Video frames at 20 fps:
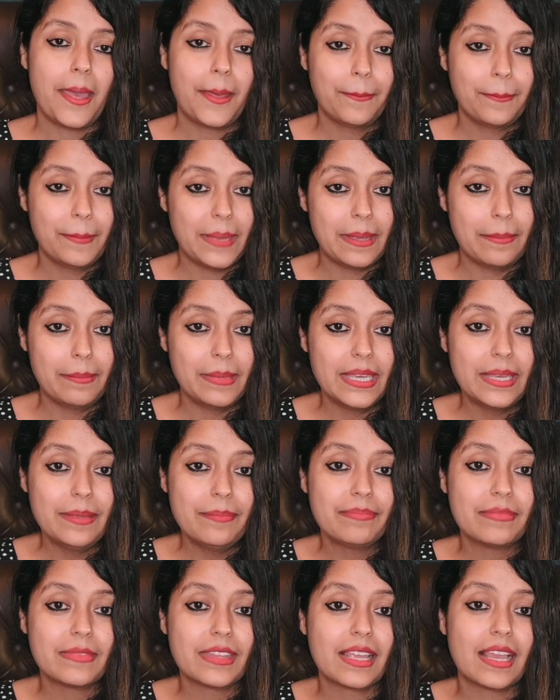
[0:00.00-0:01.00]

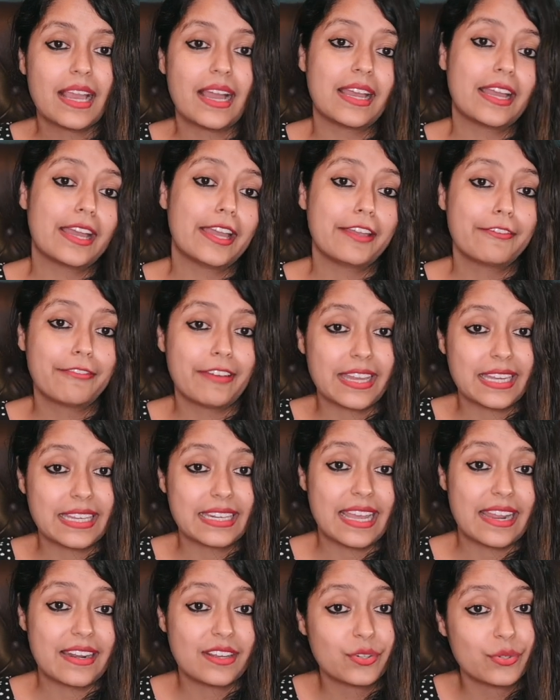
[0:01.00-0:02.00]
Maybe, if I can
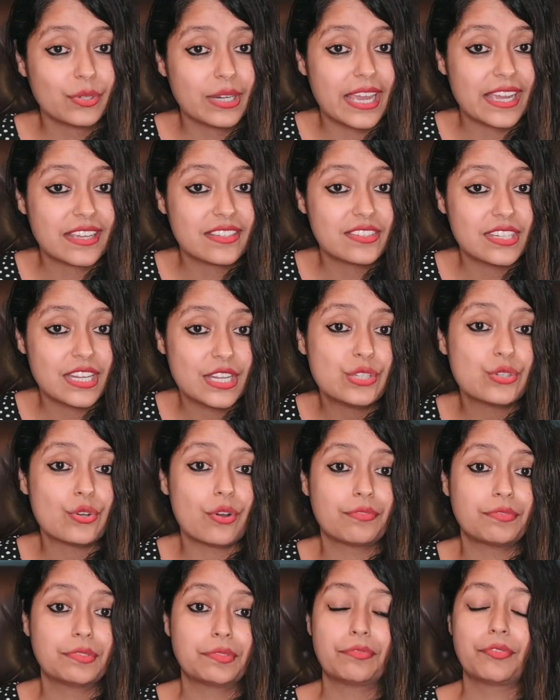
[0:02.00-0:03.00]
get a good exchange
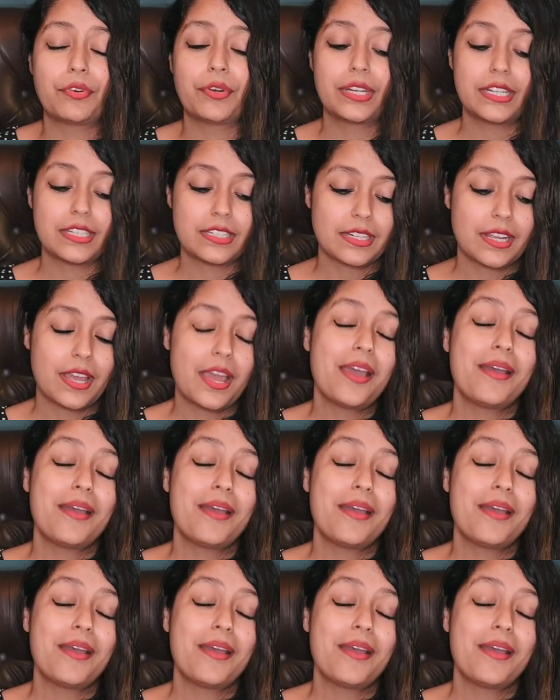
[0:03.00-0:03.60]
offer for it.